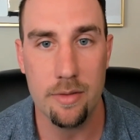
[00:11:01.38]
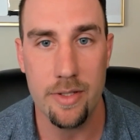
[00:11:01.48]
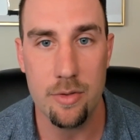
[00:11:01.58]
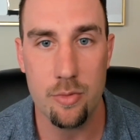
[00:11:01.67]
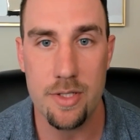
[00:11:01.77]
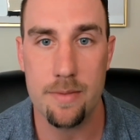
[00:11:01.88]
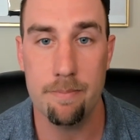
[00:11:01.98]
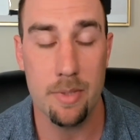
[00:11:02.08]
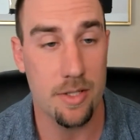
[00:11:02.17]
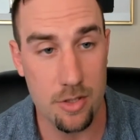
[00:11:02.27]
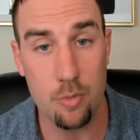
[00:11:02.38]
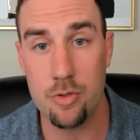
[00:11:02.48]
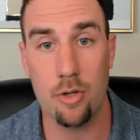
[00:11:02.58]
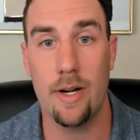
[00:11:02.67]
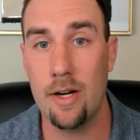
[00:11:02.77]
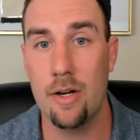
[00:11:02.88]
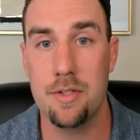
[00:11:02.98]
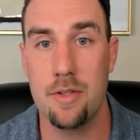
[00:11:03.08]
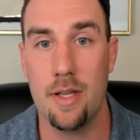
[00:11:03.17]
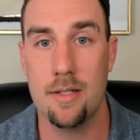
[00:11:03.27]
of interest? Because there were certain
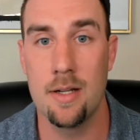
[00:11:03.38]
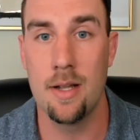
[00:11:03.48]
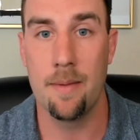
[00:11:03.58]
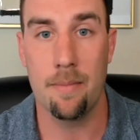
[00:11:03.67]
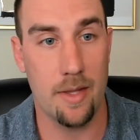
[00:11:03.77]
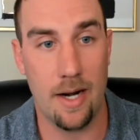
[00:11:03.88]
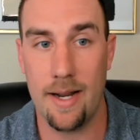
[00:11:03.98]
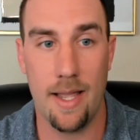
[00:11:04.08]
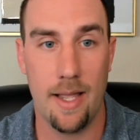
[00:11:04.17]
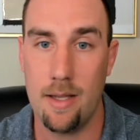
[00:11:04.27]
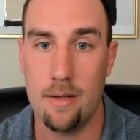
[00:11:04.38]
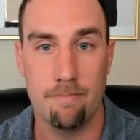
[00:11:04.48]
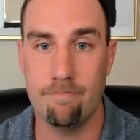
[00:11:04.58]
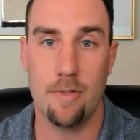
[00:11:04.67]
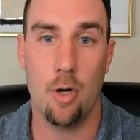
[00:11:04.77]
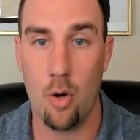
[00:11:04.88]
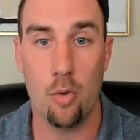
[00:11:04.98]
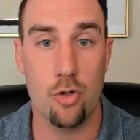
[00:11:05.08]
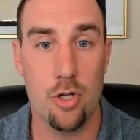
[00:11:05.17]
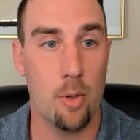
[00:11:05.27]
areas that, that I had you know,
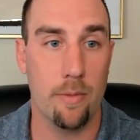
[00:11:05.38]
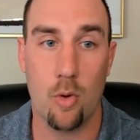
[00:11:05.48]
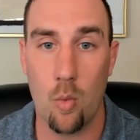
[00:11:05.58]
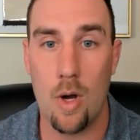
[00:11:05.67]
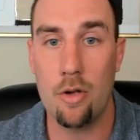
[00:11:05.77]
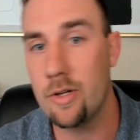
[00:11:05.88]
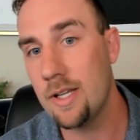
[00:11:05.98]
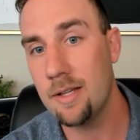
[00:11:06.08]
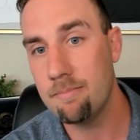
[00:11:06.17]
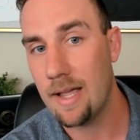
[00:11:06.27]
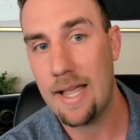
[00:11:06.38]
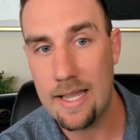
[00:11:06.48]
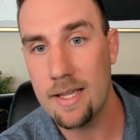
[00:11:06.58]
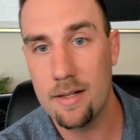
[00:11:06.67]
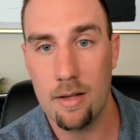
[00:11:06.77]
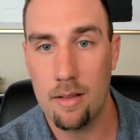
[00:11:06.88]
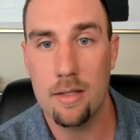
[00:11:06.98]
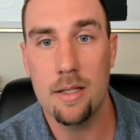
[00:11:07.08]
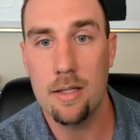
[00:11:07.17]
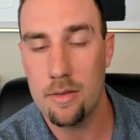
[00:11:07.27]
ownership over the quality and
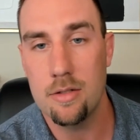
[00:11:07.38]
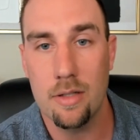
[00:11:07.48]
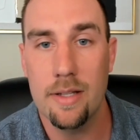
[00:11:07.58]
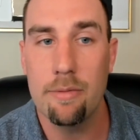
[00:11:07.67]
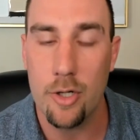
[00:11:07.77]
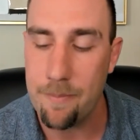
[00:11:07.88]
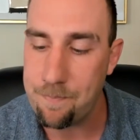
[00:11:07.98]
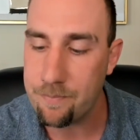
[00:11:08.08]
the, the delivery.